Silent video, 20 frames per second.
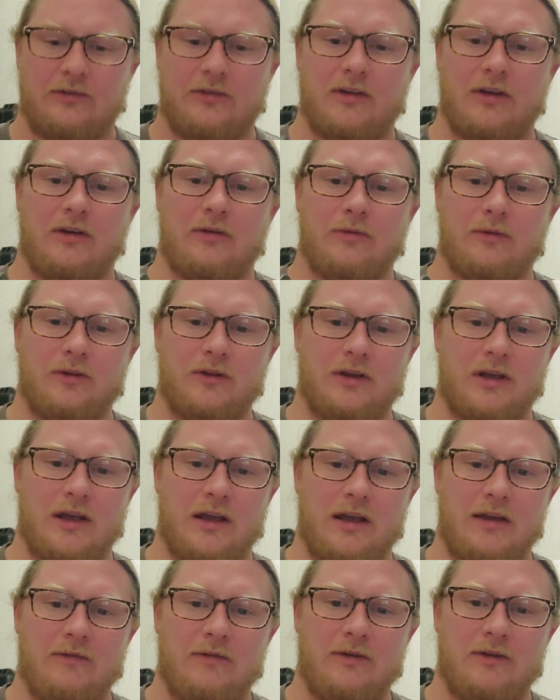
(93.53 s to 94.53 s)
got a really
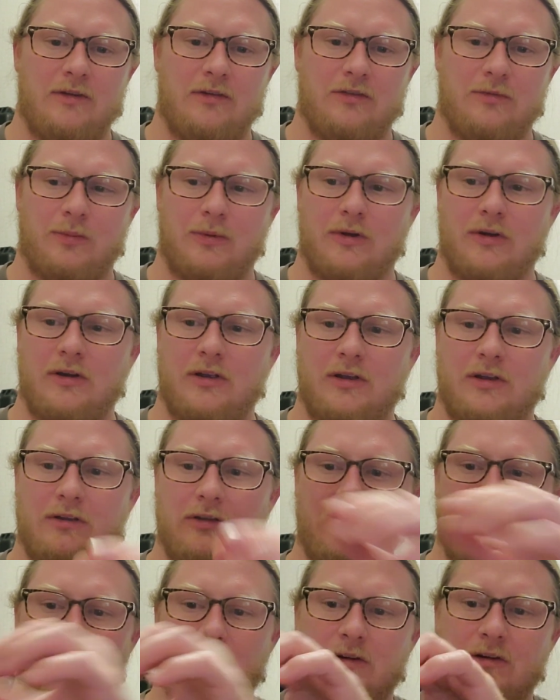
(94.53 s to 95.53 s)
heavy spring in
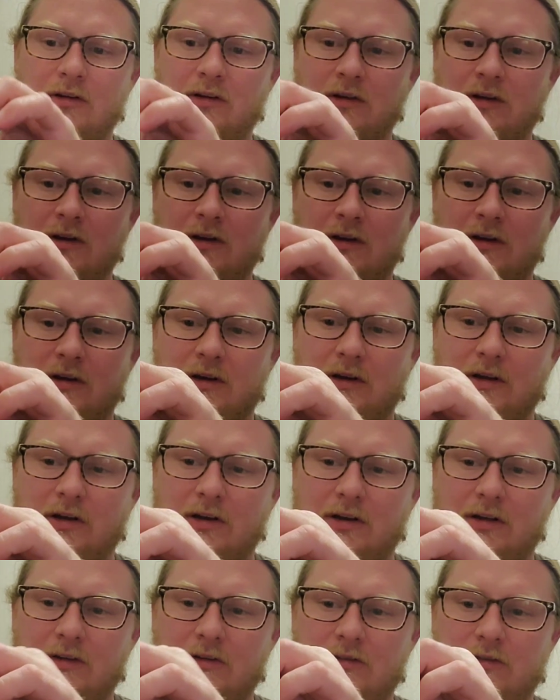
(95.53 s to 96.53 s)
there, and
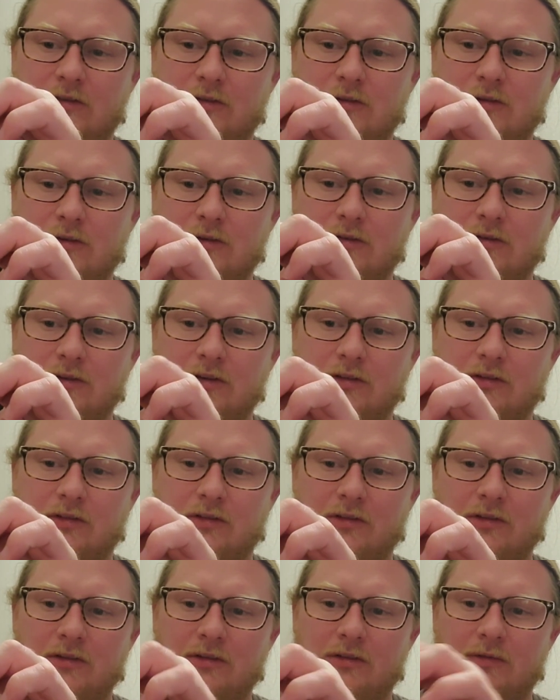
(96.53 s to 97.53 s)
I guess you
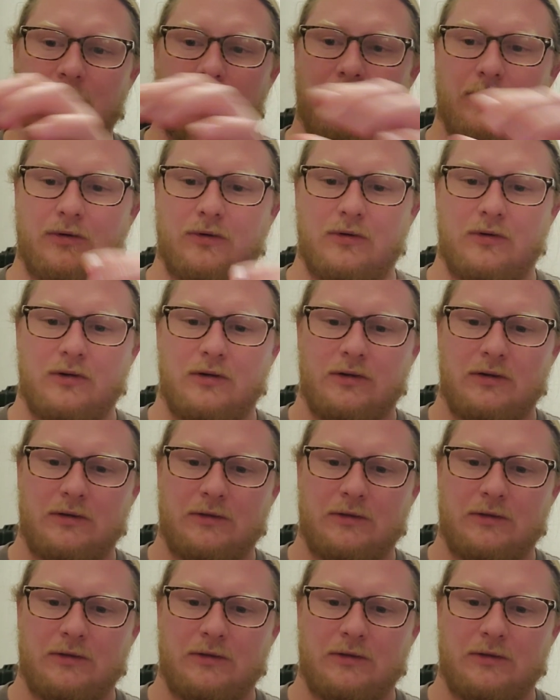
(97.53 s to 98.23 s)
adjust this for